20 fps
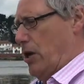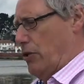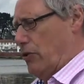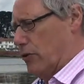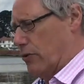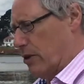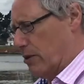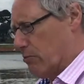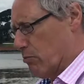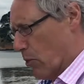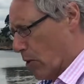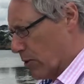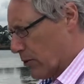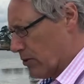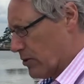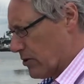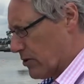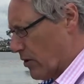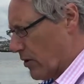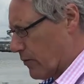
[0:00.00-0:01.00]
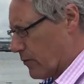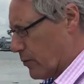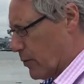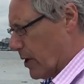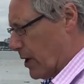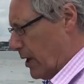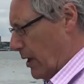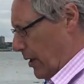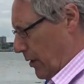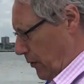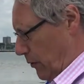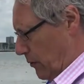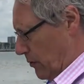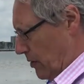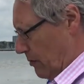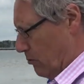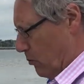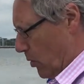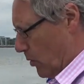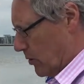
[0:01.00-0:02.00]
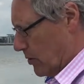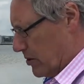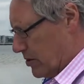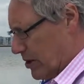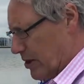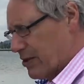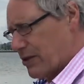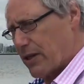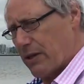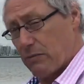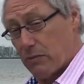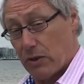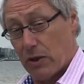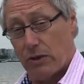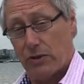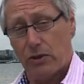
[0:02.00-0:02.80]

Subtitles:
using modern software, using modern systems,